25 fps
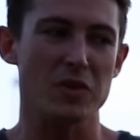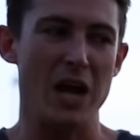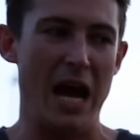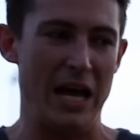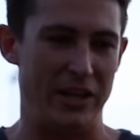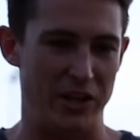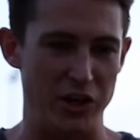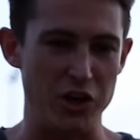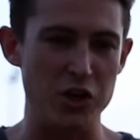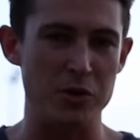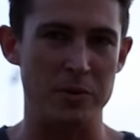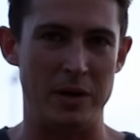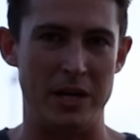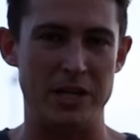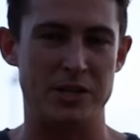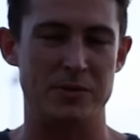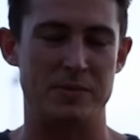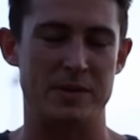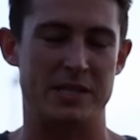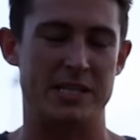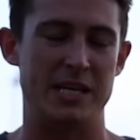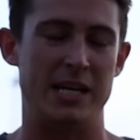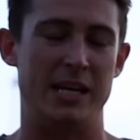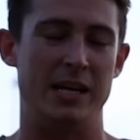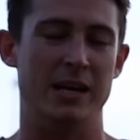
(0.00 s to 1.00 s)
and the human
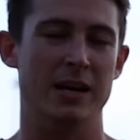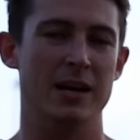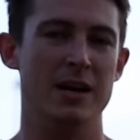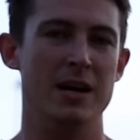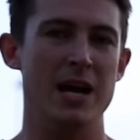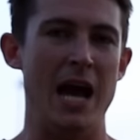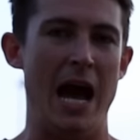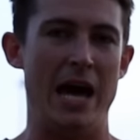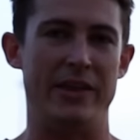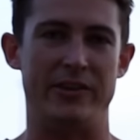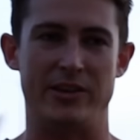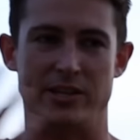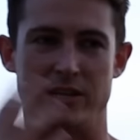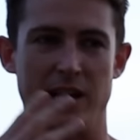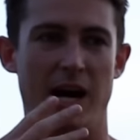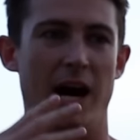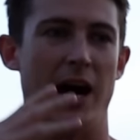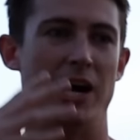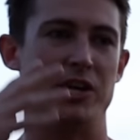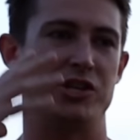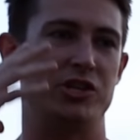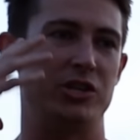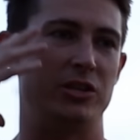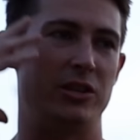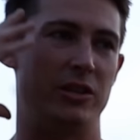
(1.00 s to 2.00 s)
intimacy and the
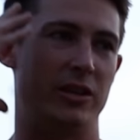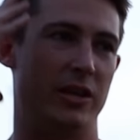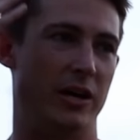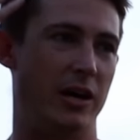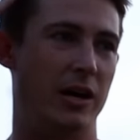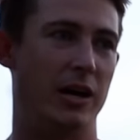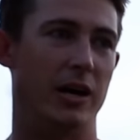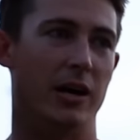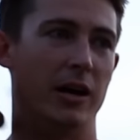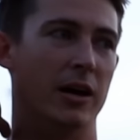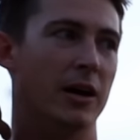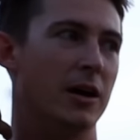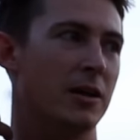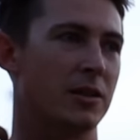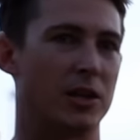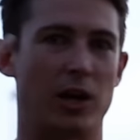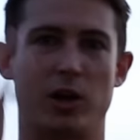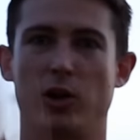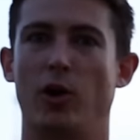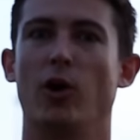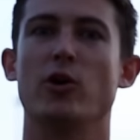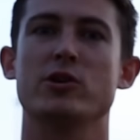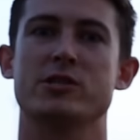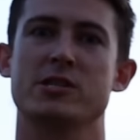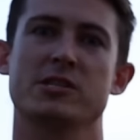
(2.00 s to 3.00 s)
touch and the
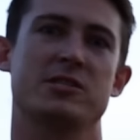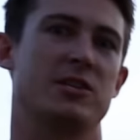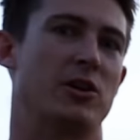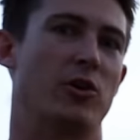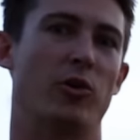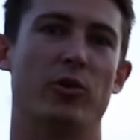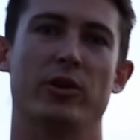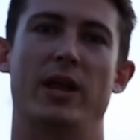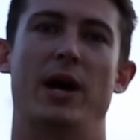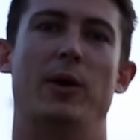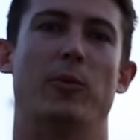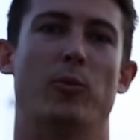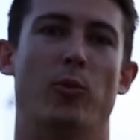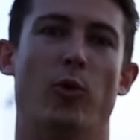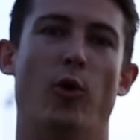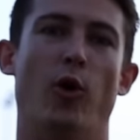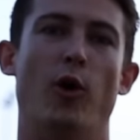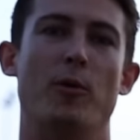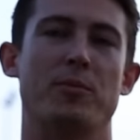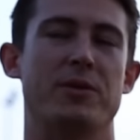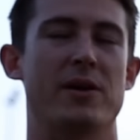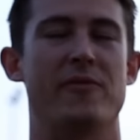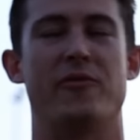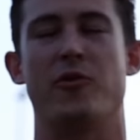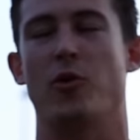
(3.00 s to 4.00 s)
closeness and all that
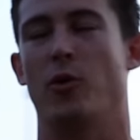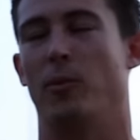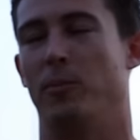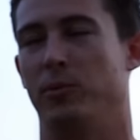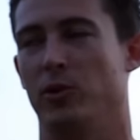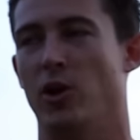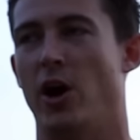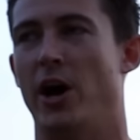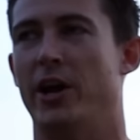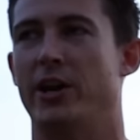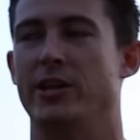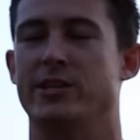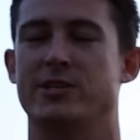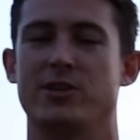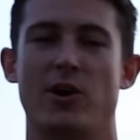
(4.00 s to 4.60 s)
warmth if you were blinded.